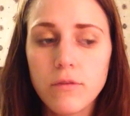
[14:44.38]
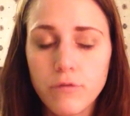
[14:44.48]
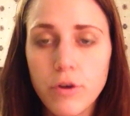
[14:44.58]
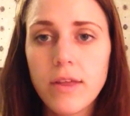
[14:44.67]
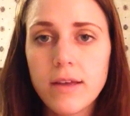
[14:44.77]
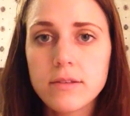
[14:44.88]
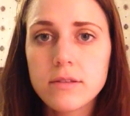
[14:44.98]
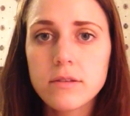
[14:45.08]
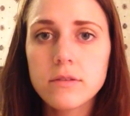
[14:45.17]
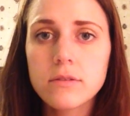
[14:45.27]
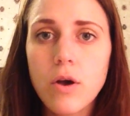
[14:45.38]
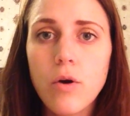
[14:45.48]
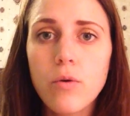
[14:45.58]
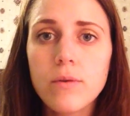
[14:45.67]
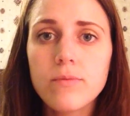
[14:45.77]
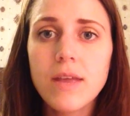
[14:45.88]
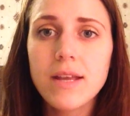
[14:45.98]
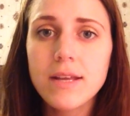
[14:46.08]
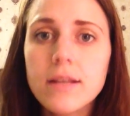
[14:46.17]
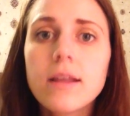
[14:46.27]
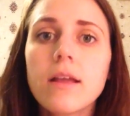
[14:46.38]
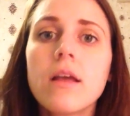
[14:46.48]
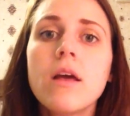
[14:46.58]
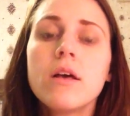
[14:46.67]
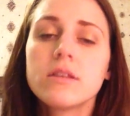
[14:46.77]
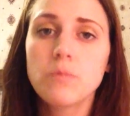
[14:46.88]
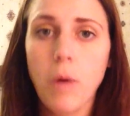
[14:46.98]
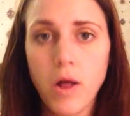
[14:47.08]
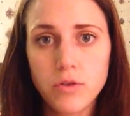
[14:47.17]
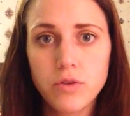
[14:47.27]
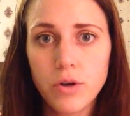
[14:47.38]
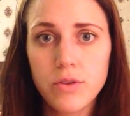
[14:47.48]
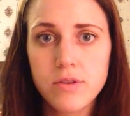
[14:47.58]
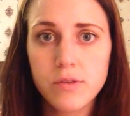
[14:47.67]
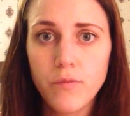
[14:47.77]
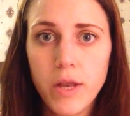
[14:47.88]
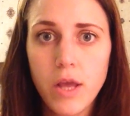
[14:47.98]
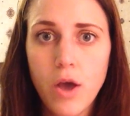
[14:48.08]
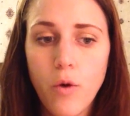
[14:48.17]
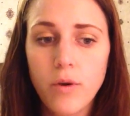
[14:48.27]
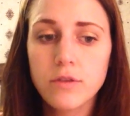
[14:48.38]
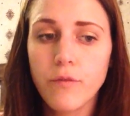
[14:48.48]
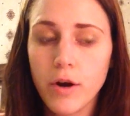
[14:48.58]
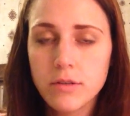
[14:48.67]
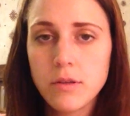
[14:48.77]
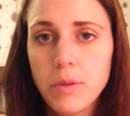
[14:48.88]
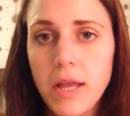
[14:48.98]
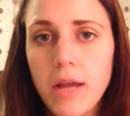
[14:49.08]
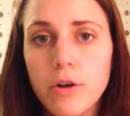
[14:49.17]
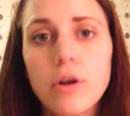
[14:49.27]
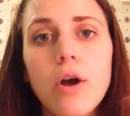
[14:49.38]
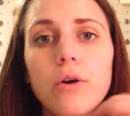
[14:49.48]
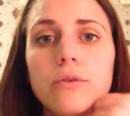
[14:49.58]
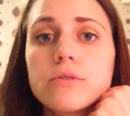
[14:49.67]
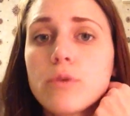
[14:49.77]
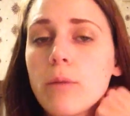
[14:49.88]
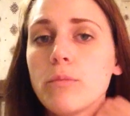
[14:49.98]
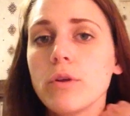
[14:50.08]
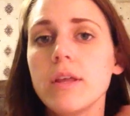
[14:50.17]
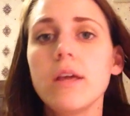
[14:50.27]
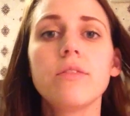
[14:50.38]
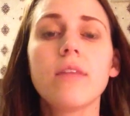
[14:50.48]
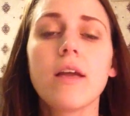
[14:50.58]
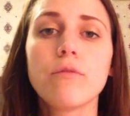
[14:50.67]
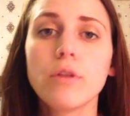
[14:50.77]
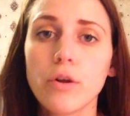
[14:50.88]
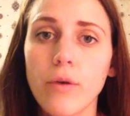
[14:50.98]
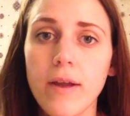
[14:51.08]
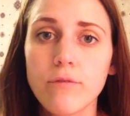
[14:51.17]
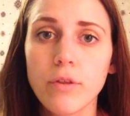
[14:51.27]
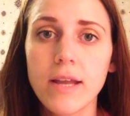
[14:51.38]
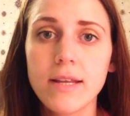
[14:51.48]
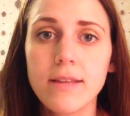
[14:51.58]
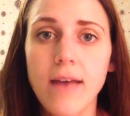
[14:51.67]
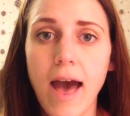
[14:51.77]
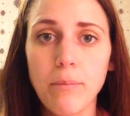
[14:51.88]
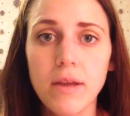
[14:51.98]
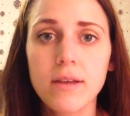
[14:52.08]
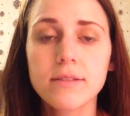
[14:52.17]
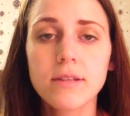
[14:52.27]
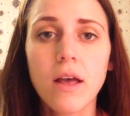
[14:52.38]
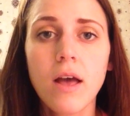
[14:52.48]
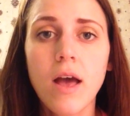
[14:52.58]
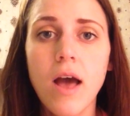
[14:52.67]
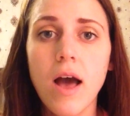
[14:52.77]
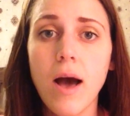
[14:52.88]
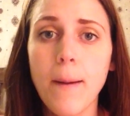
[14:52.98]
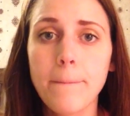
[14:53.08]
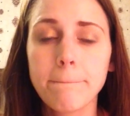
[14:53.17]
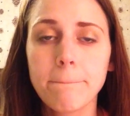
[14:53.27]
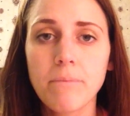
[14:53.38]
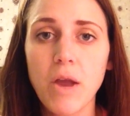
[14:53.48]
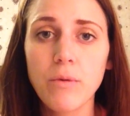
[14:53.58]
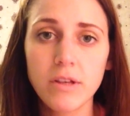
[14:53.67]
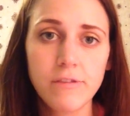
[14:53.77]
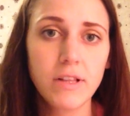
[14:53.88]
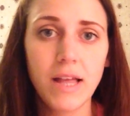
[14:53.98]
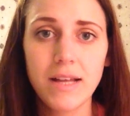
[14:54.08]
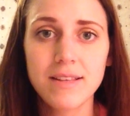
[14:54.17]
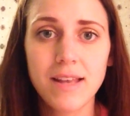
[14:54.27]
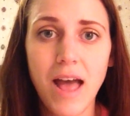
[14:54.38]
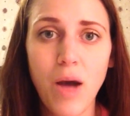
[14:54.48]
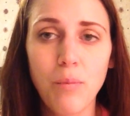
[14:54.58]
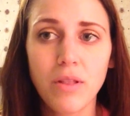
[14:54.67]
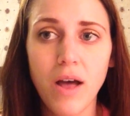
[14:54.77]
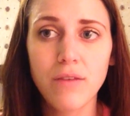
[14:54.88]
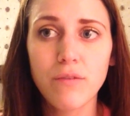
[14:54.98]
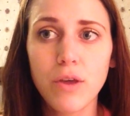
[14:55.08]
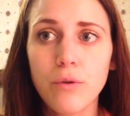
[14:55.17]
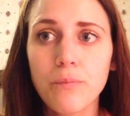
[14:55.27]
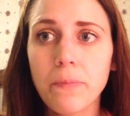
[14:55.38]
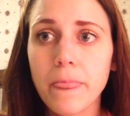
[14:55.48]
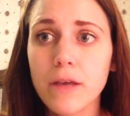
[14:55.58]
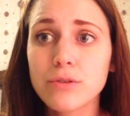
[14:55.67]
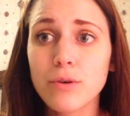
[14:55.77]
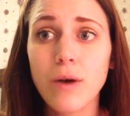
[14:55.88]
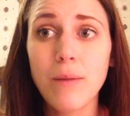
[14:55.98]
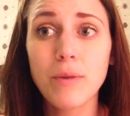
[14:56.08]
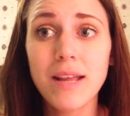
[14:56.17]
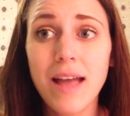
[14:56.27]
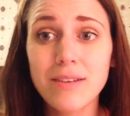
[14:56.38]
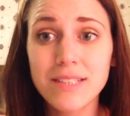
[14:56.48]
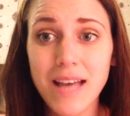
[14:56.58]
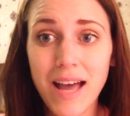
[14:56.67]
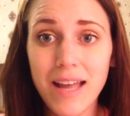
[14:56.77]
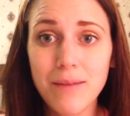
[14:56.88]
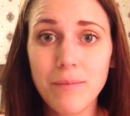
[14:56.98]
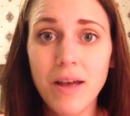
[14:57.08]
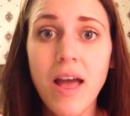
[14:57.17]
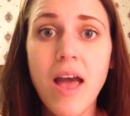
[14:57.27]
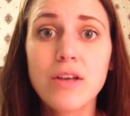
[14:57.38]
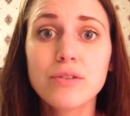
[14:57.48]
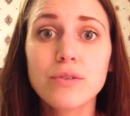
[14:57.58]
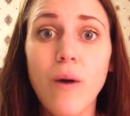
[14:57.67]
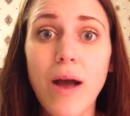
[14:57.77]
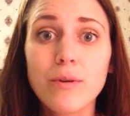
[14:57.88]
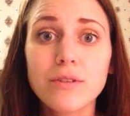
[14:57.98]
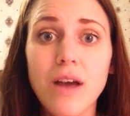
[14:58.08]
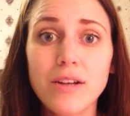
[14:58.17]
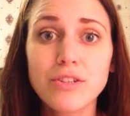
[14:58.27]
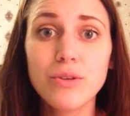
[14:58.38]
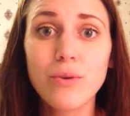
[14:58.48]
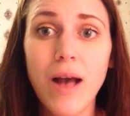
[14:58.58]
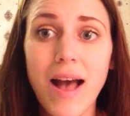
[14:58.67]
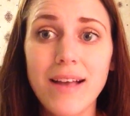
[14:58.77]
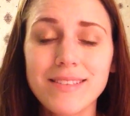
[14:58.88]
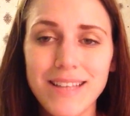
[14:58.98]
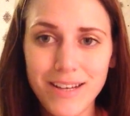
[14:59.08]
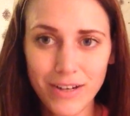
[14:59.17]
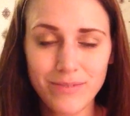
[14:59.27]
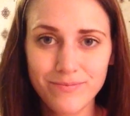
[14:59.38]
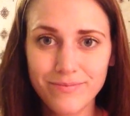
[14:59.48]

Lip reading: for this. So they did sponsor this video as far as the planner goes, so I'm really thankful and grateful they did that, because I really feel like it's going to help a lot of you. So I'm running out of time, so I will talk to you guys later.